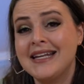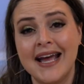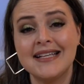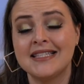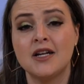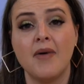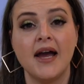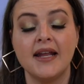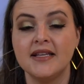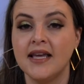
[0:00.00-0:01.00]

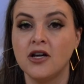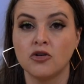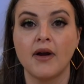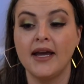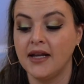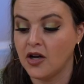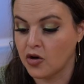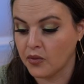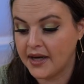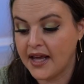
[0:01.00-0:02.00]
niacinamide is a great
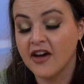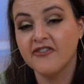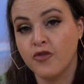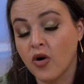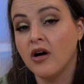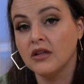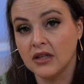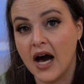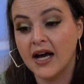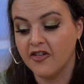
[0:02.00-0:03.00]
ingredient for a
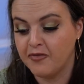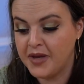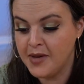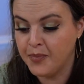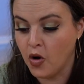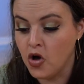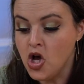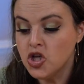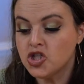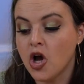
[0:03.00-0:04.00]
lot of people.
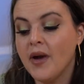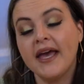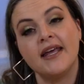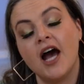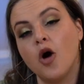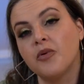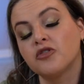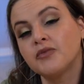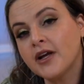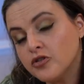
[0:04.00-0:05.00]
So it can help with
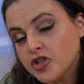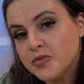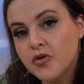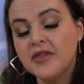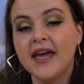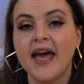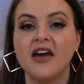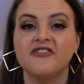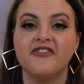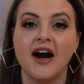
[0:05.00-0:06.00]
wrinkle smoothing
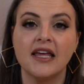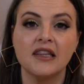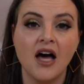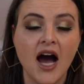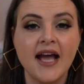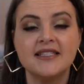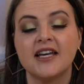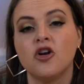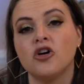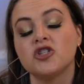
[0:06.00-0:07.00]
and fine lines. It
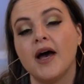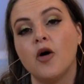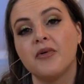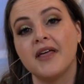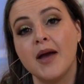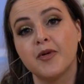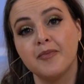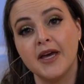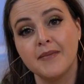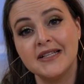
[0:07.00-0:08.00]
can also help with
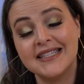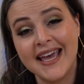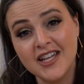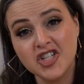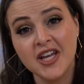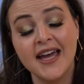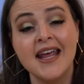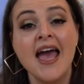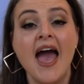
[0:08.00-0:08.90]
hyperpigmentation.